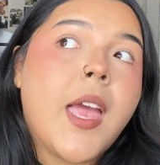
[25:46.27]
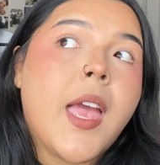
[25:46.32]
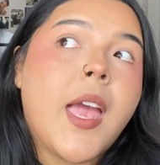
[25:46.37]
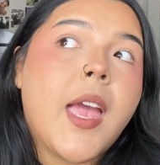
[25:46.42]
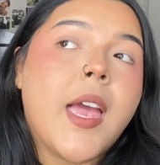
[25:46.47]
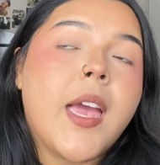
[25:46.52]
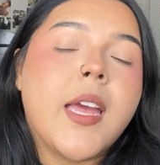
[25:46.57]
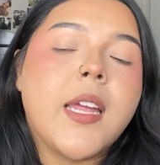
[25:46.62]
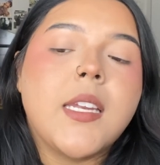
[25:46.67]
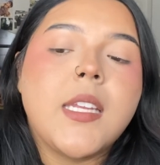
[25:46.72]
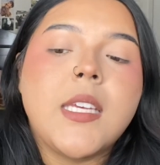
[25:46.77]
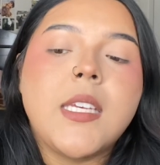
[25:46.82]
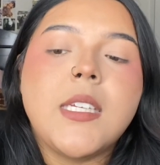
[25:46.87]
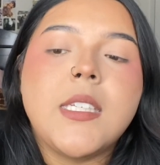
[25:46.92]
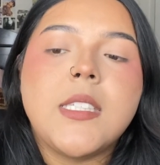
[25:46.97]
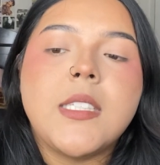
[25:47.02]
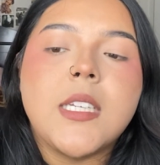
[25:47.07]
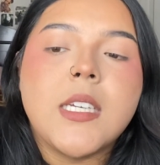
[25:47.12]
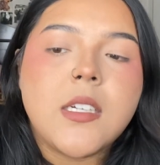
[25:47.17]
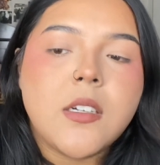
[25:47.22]
And he
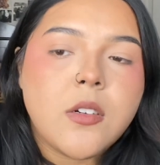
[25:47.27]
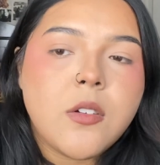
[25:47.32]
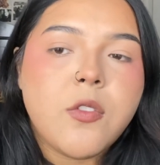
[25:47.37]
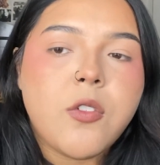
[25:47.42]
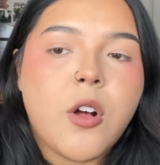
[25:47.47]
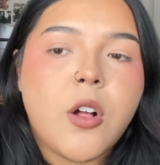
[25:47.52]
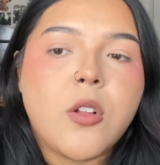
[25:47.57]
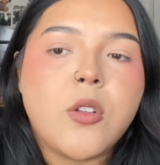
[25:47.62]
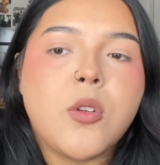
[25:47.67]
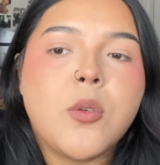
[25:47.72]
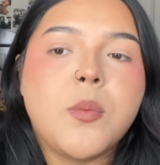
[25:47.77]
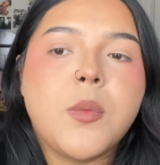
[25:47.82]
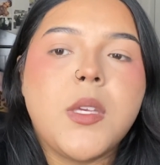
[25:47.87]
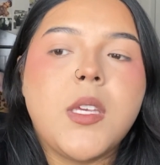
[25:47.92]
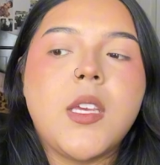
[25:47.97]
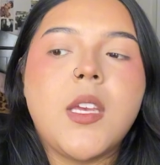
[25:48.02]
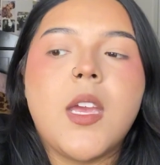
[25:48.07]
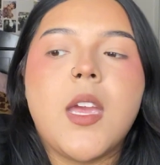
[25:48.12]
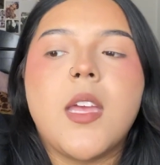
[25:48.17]
did unfollow me,